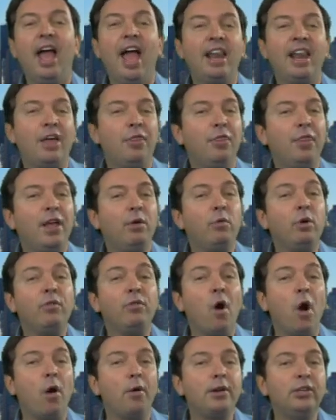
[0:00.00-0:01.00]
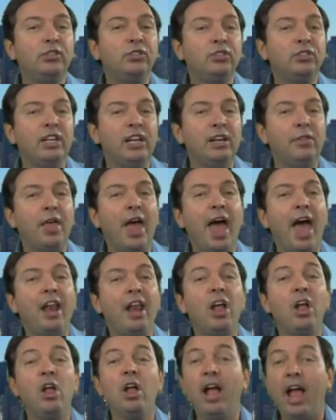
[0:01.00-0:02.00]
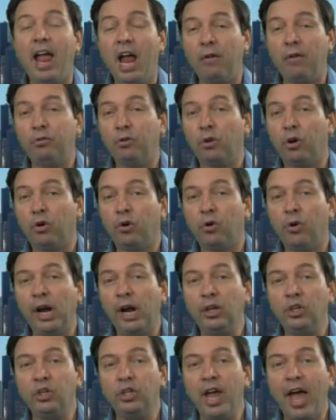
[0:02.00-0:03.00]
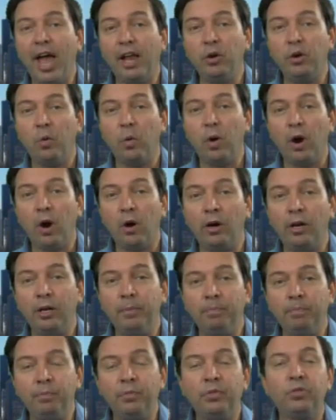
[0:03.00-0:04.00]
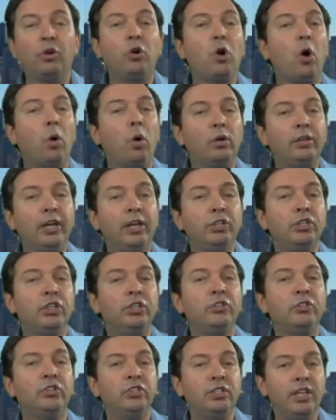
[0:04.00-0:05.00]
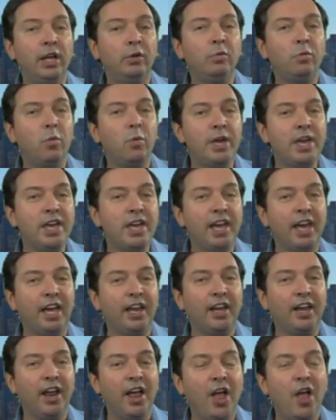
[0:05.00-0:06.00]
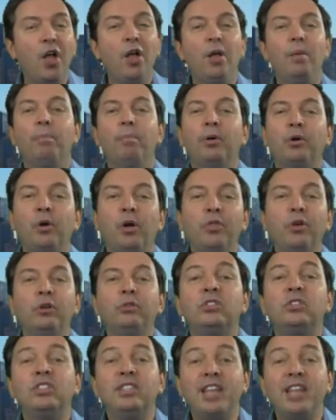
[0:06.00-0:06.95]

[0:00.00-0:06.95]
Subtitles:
and I think we've already seen that after a great January the correlations did weaken. But on those